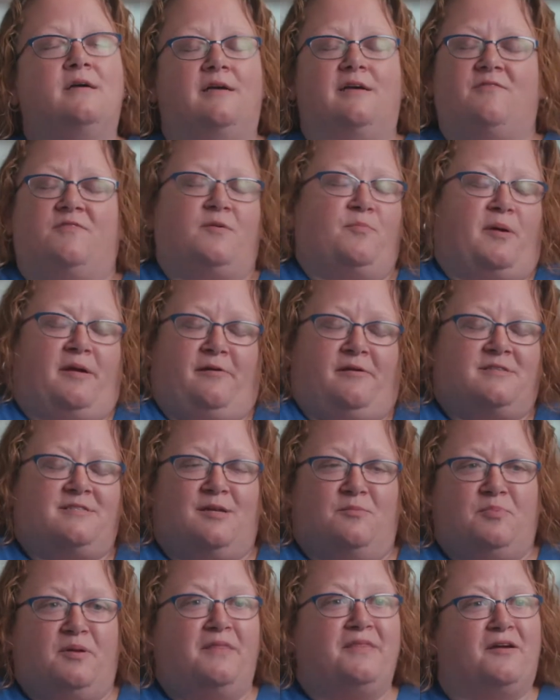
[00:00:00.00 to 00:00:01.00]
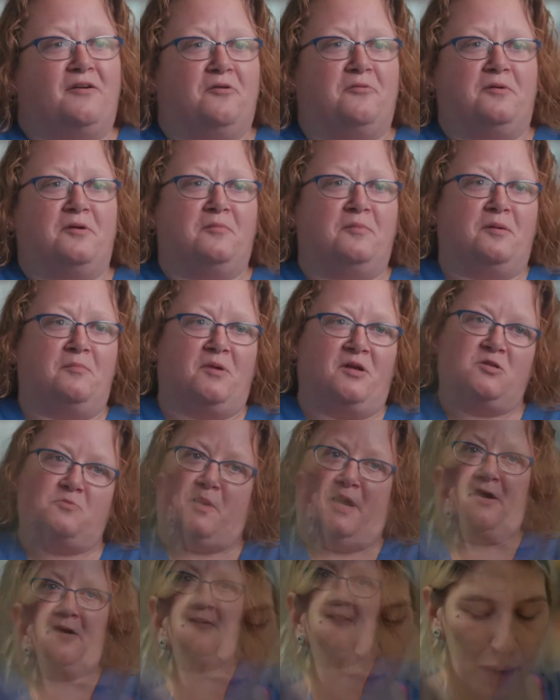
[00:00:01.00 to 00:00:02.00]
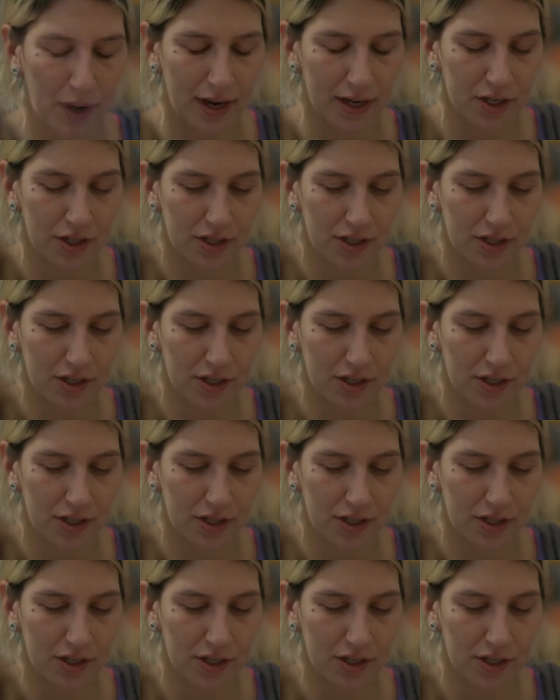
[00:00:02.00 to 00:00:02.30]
If the parents had been there, it would have been much better.